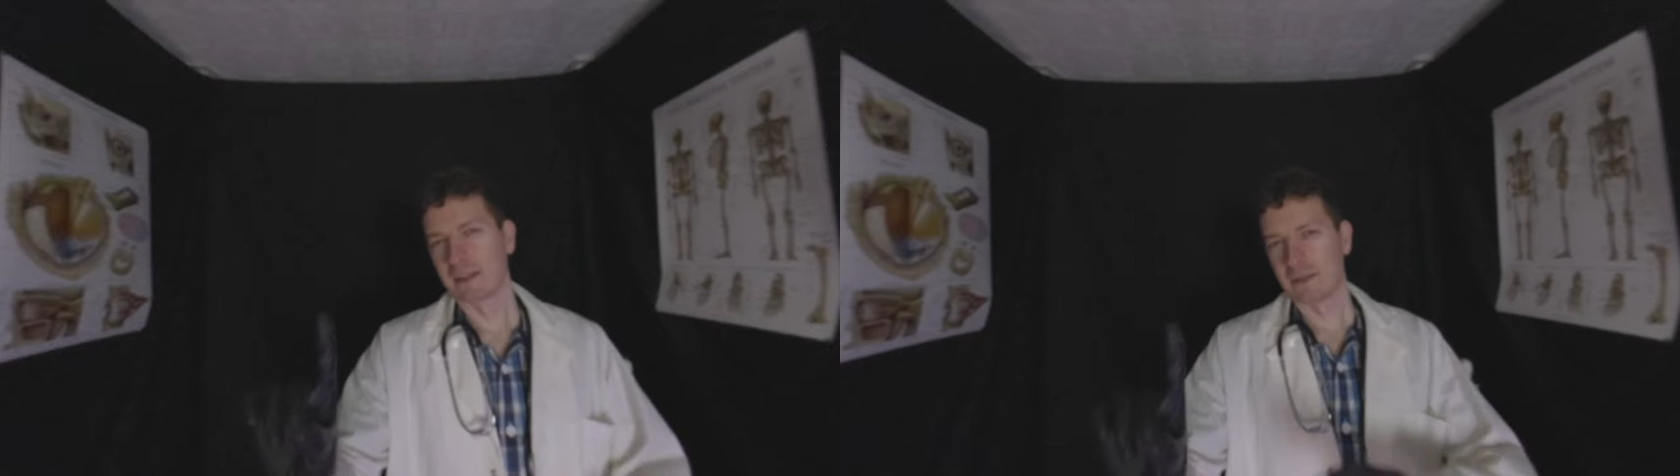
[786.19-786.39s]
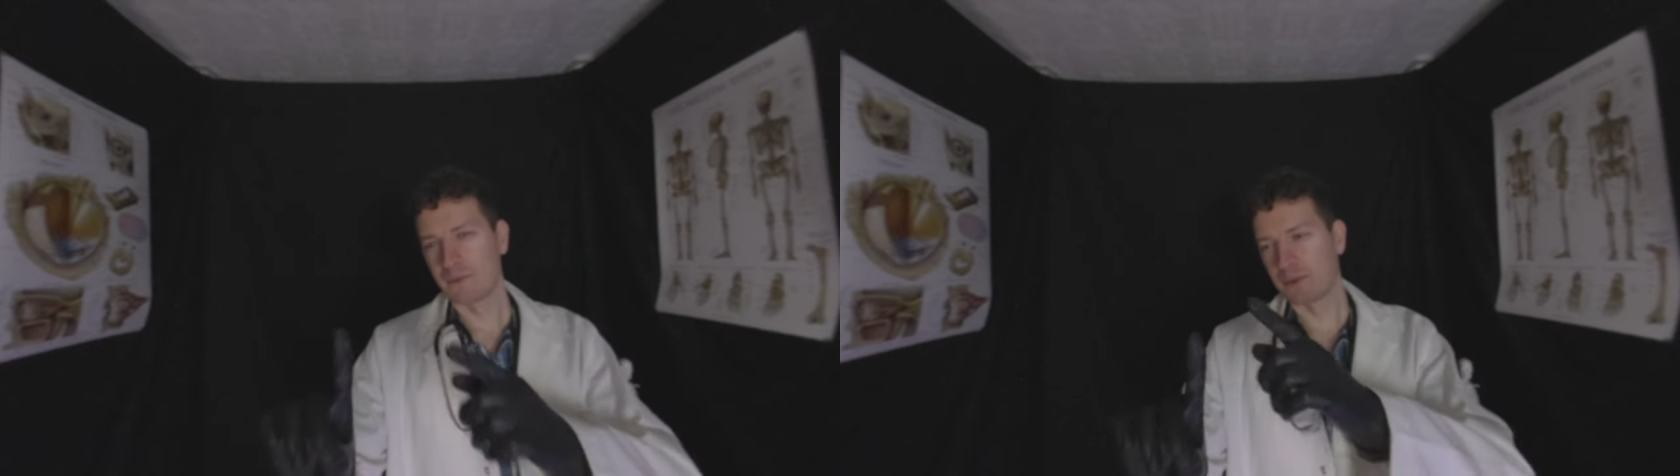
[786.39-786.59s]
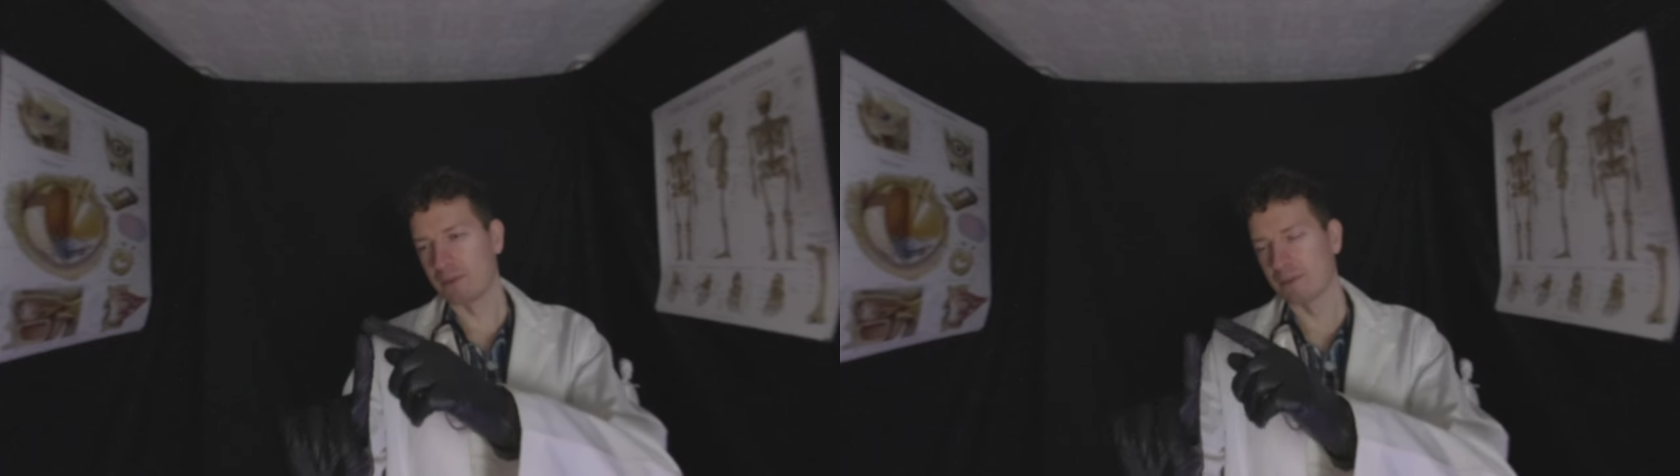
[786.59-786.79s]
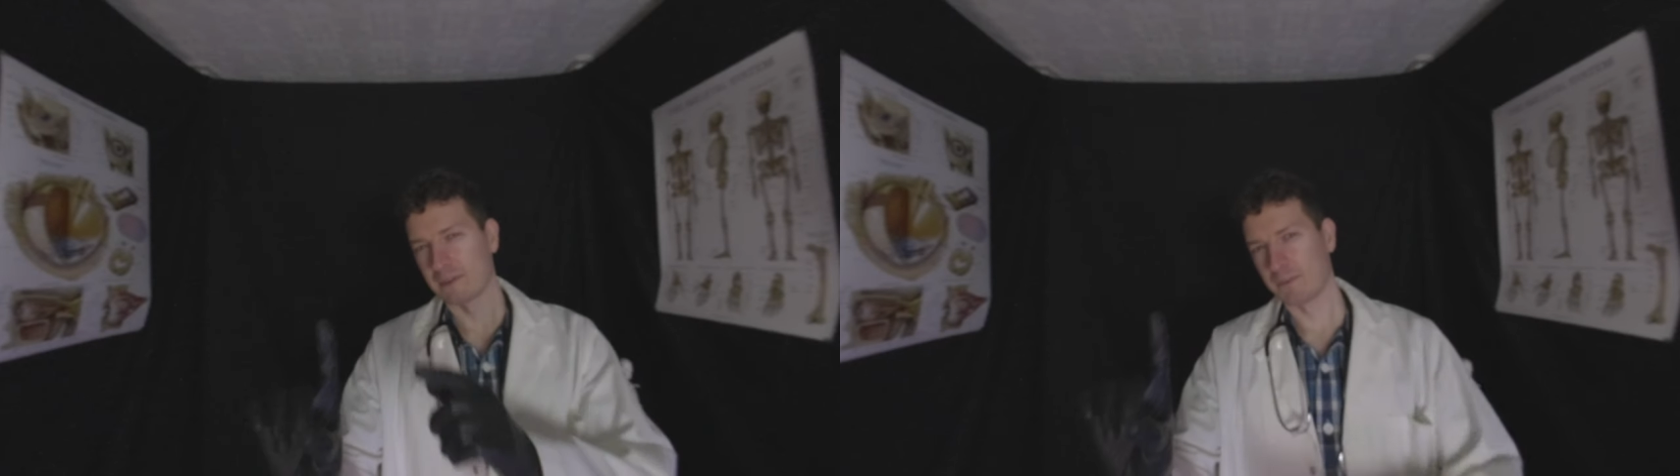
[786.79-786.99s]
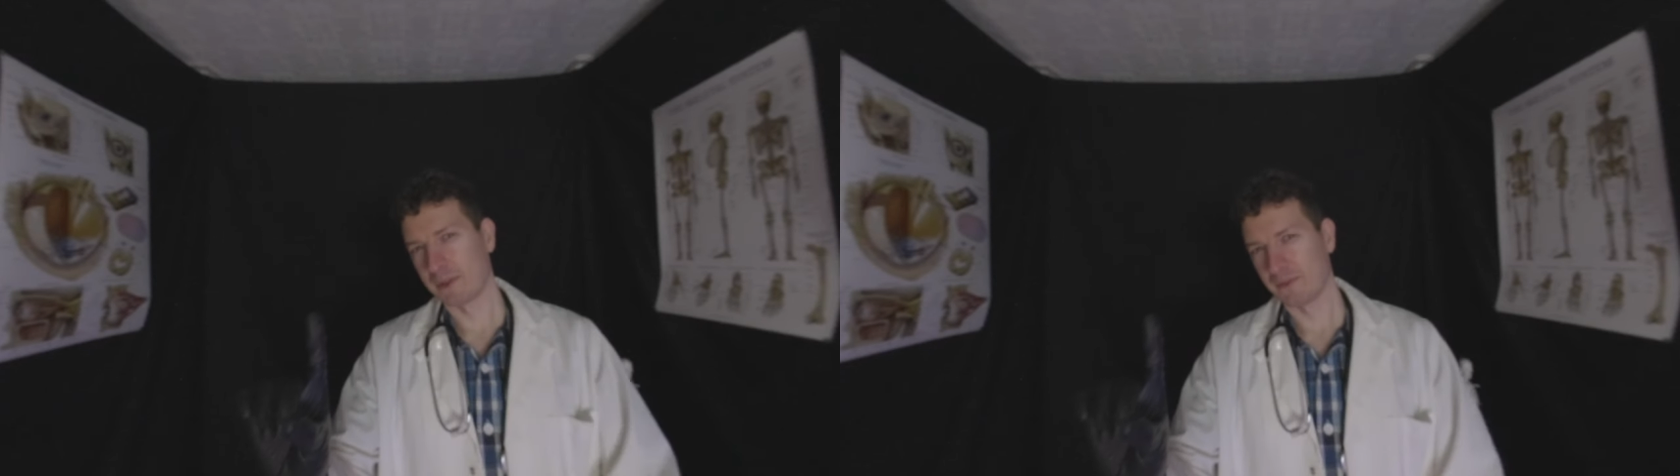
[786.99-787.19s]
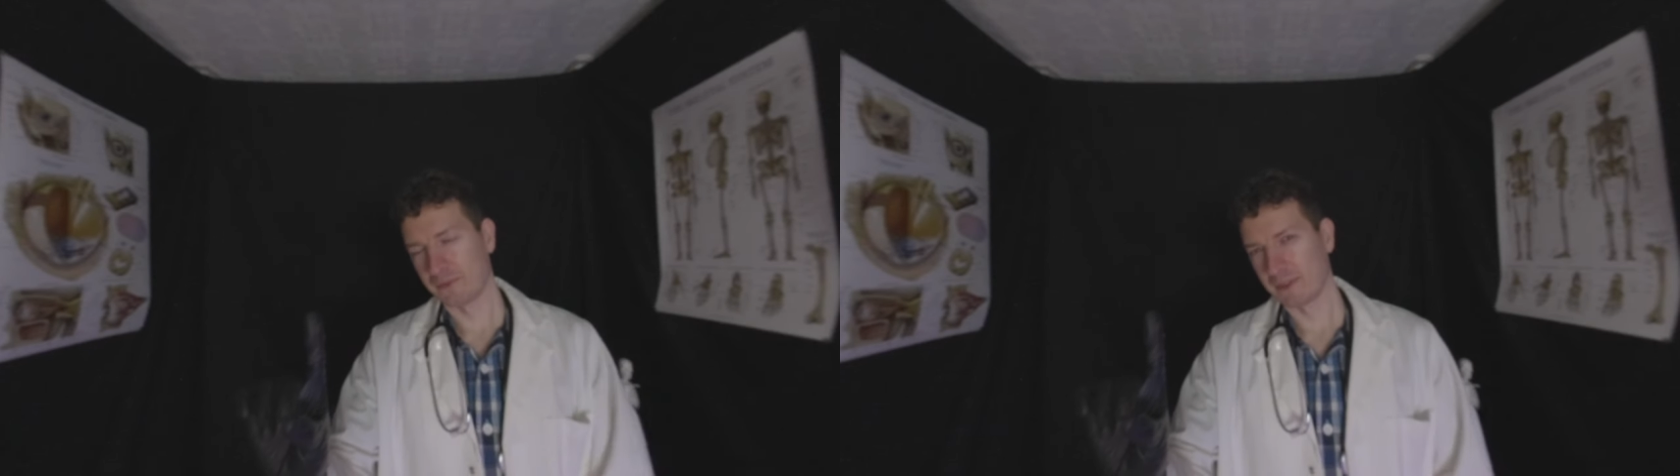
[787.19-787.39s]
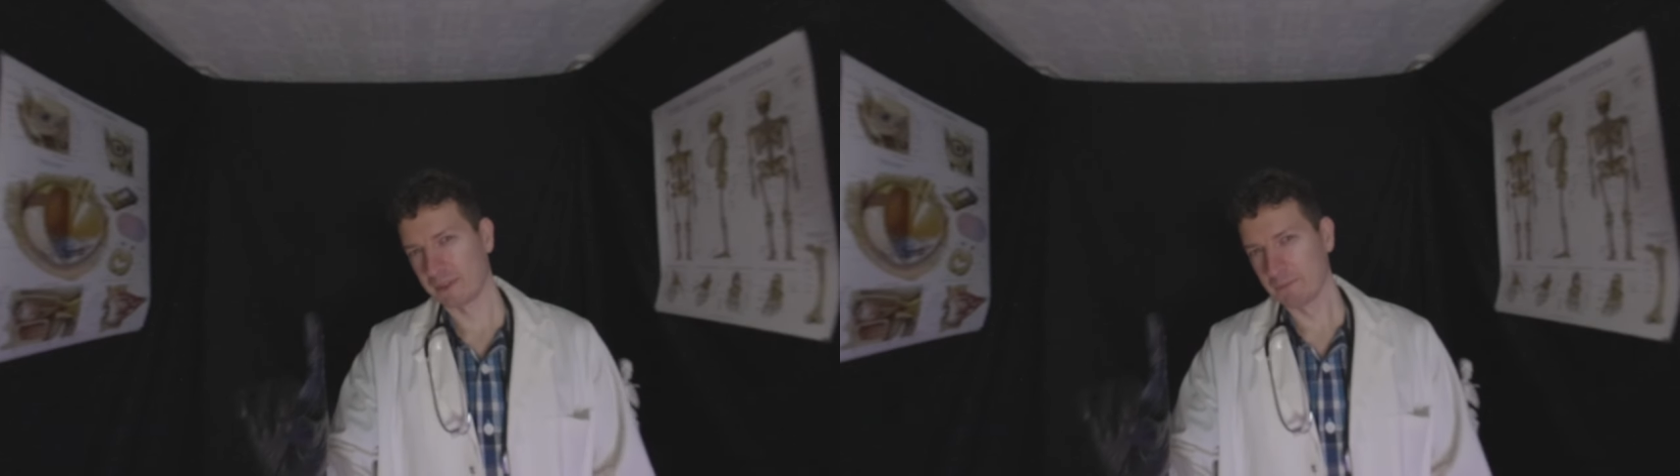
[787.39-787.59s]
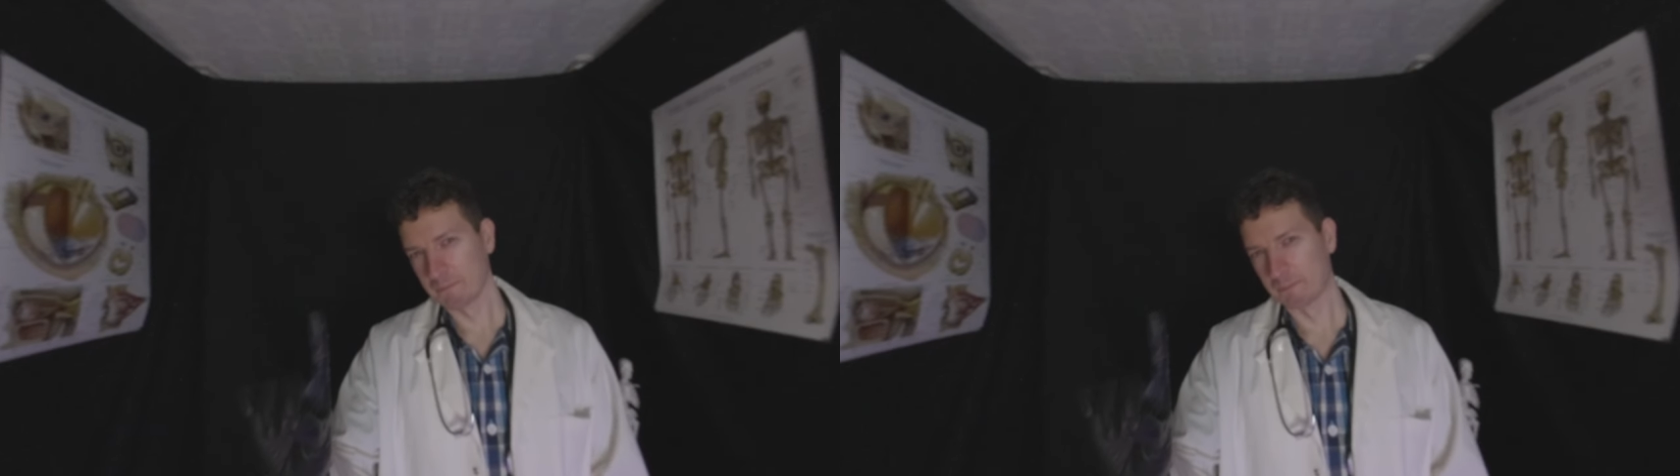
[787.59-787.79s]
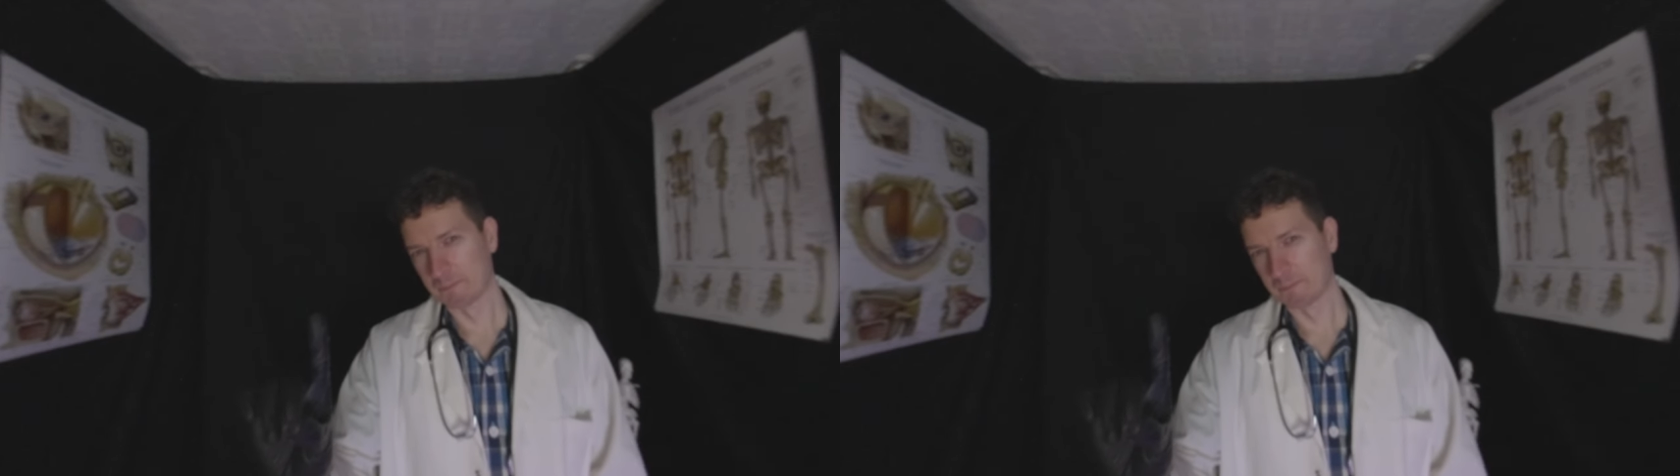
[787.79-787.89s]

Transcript: If you could look at my finger.